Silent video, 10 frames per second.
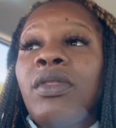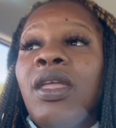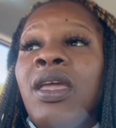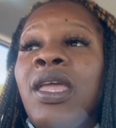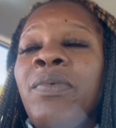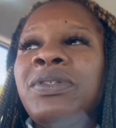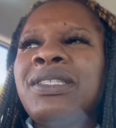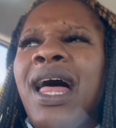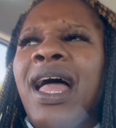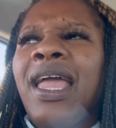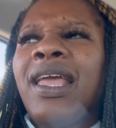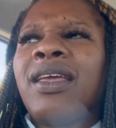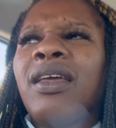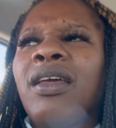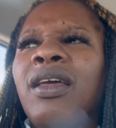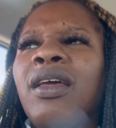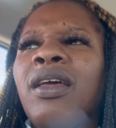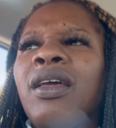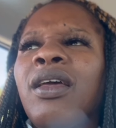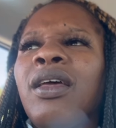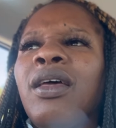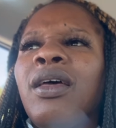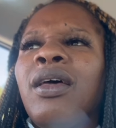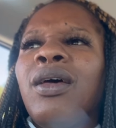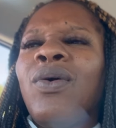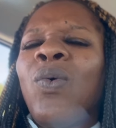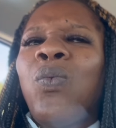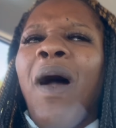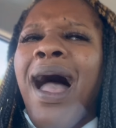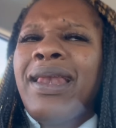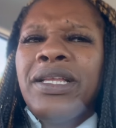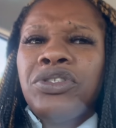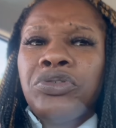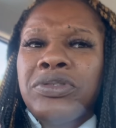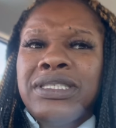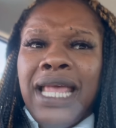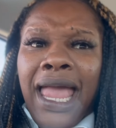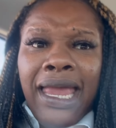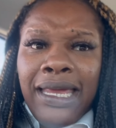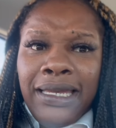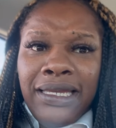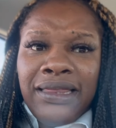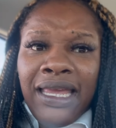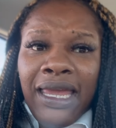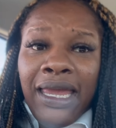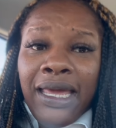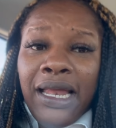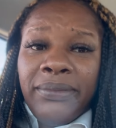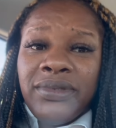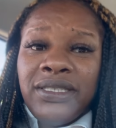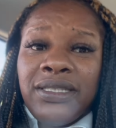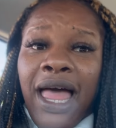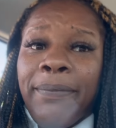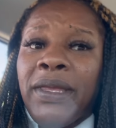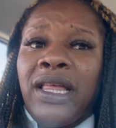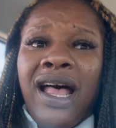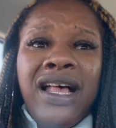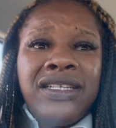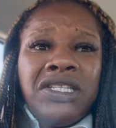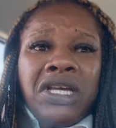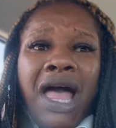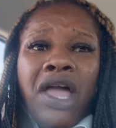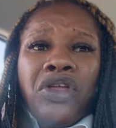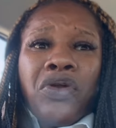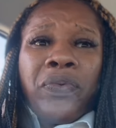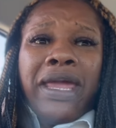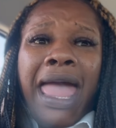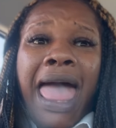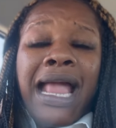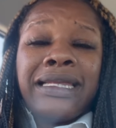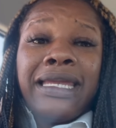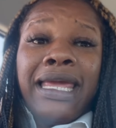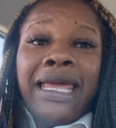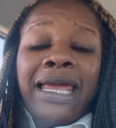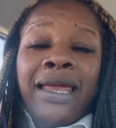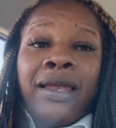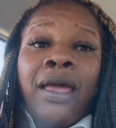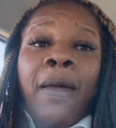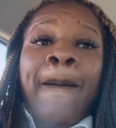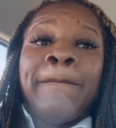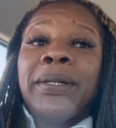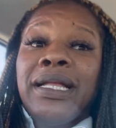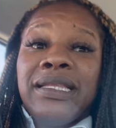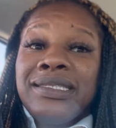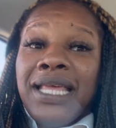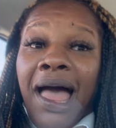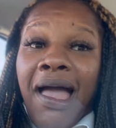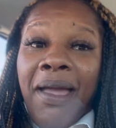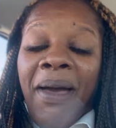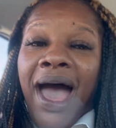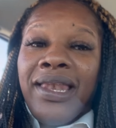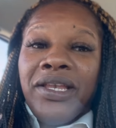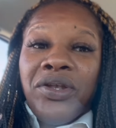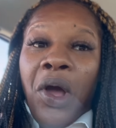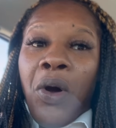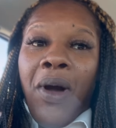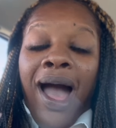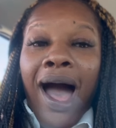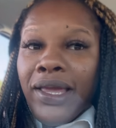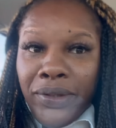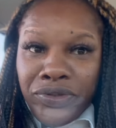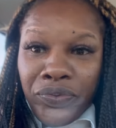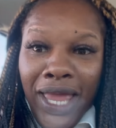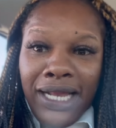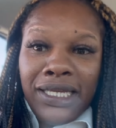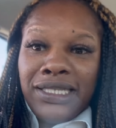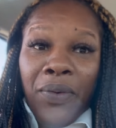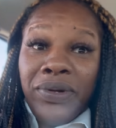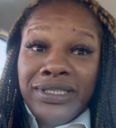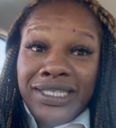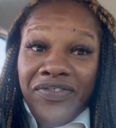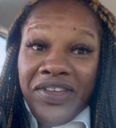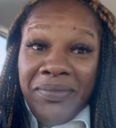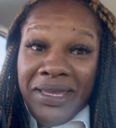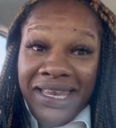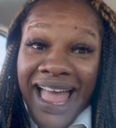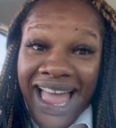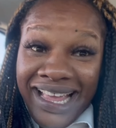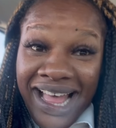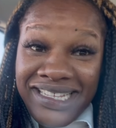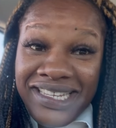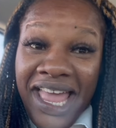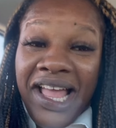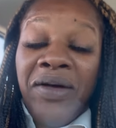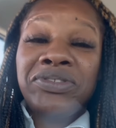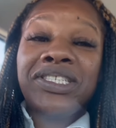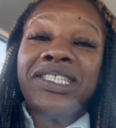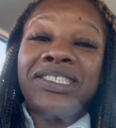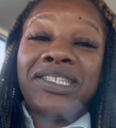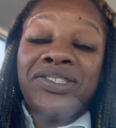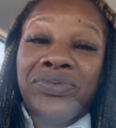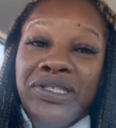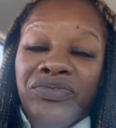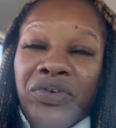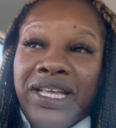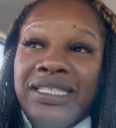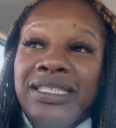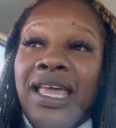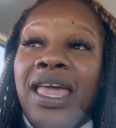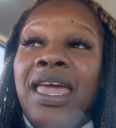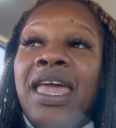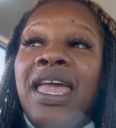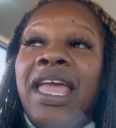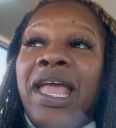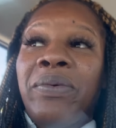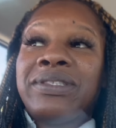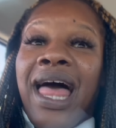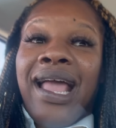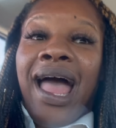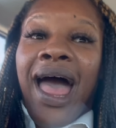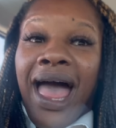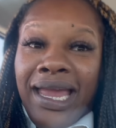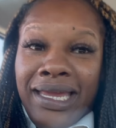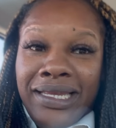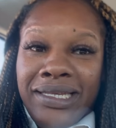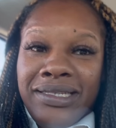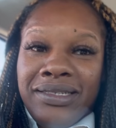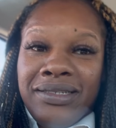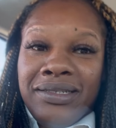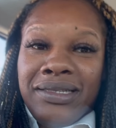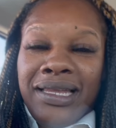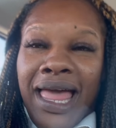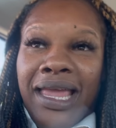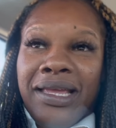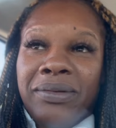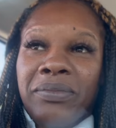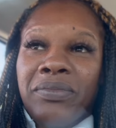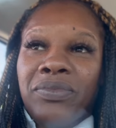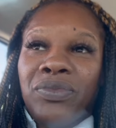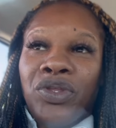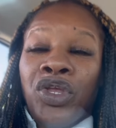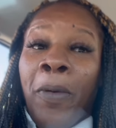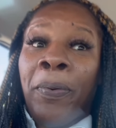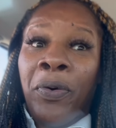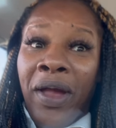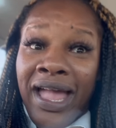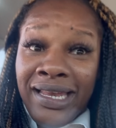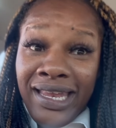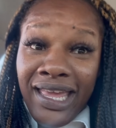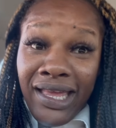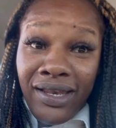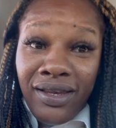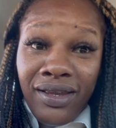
And he was like, why didn't you say anything? And I'm just like, because look how you're reacting. But at the time, I didn't know how he was reacting because I wasn't giving him any eye contact. I was just listening to his voice. It was like heightened, like, you're pregnant?